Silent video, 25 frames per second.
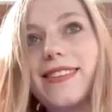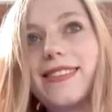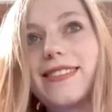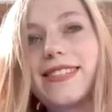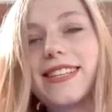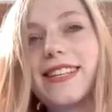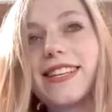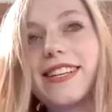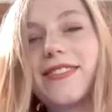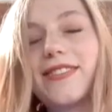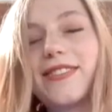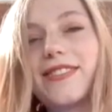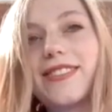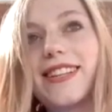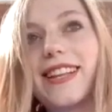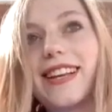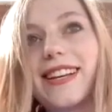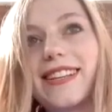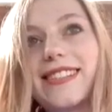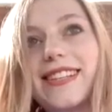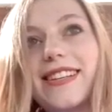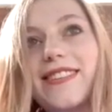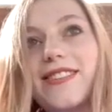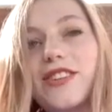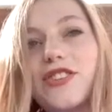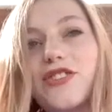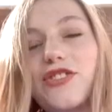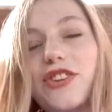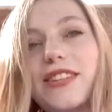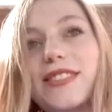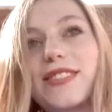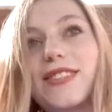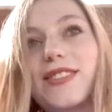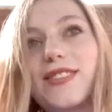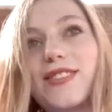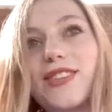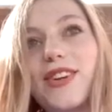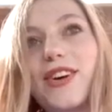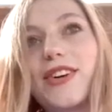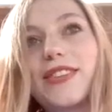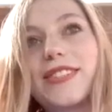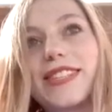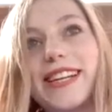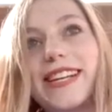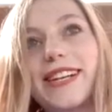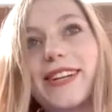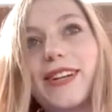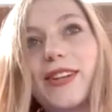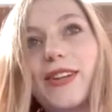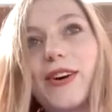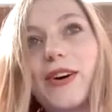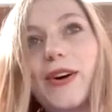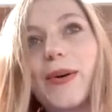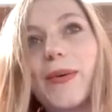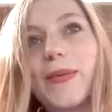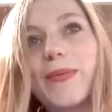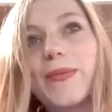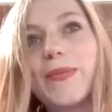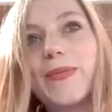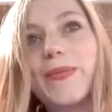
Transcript: See, I seem to dress as 13 a lot,